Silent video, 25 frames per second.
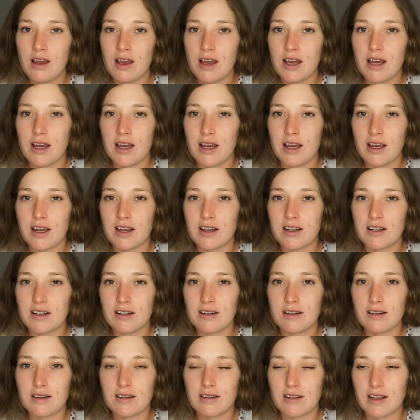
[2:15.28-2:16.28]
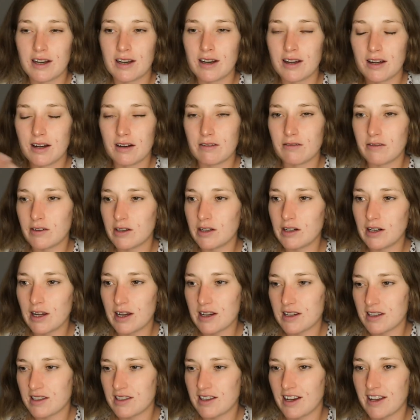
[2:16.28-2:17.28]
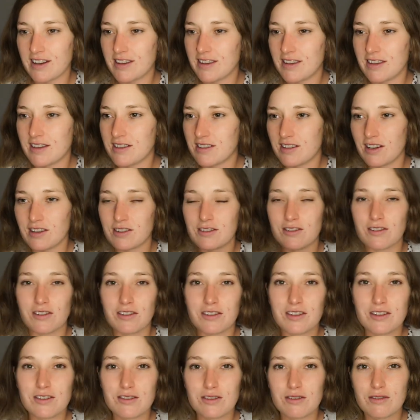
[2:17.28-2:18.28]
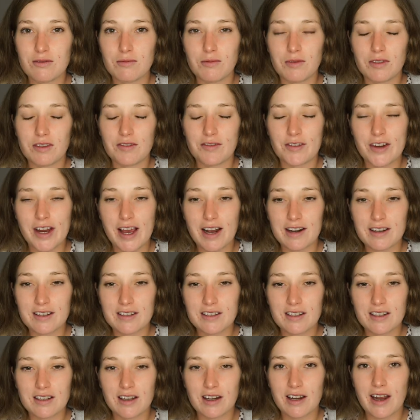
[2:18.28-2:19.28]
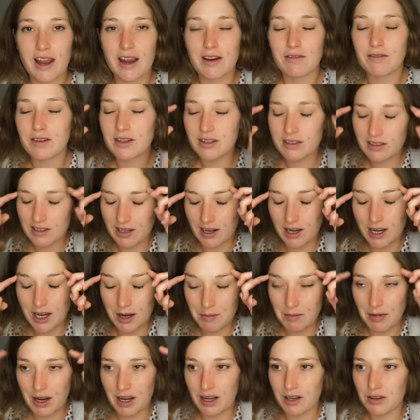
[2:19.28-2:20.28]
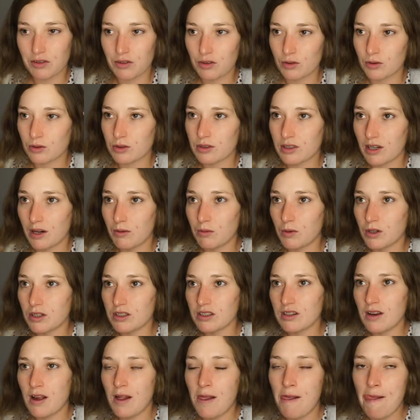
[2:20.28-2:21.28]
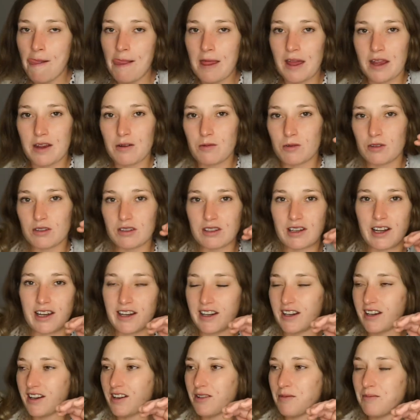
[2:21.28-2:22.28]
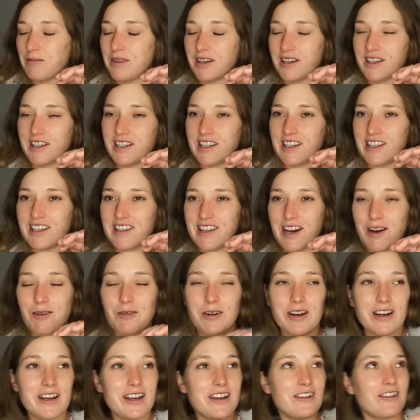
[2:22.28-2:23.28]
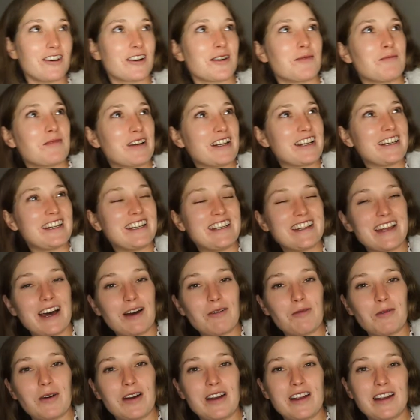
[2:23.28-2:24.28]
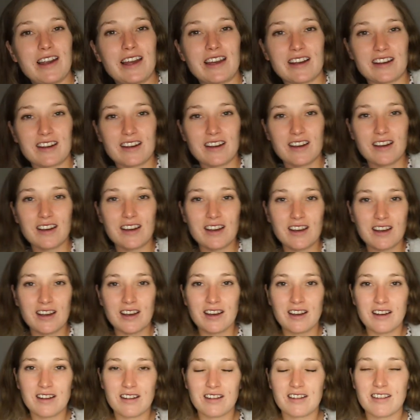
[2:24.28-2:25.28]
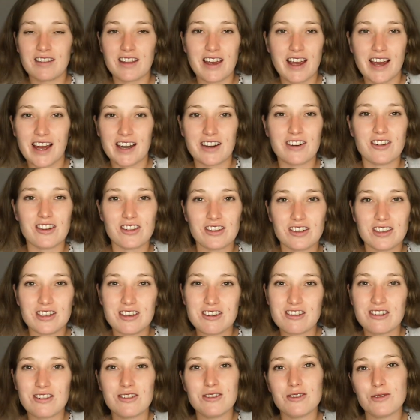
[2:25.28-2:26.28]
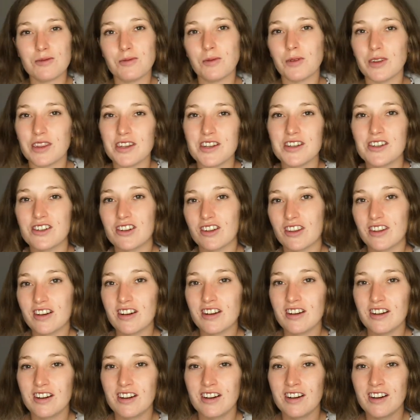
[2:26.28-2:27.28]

And then I realized that this has nothing to do with reality, and every time I thought I was, it was like completely that way or completely that way, like they had nothing to do with each other.